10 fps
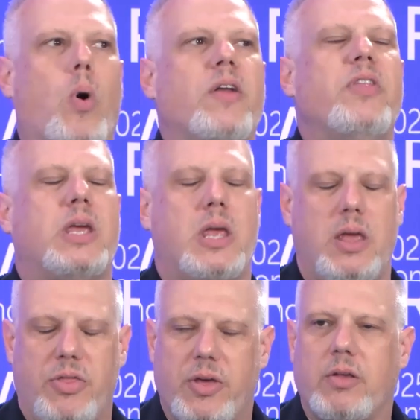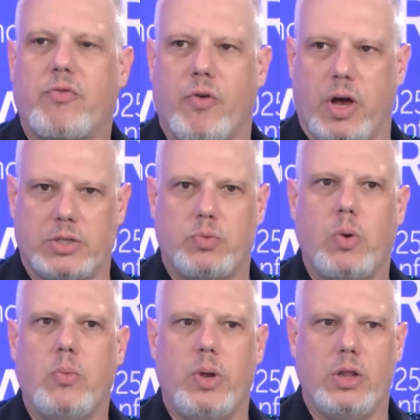of the key things for us
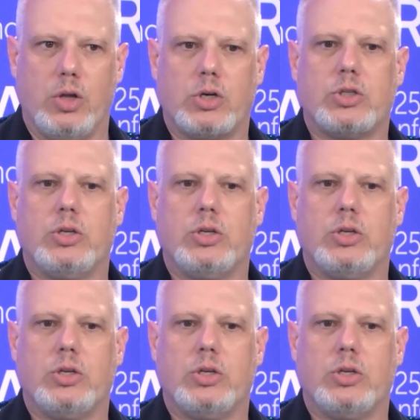when we look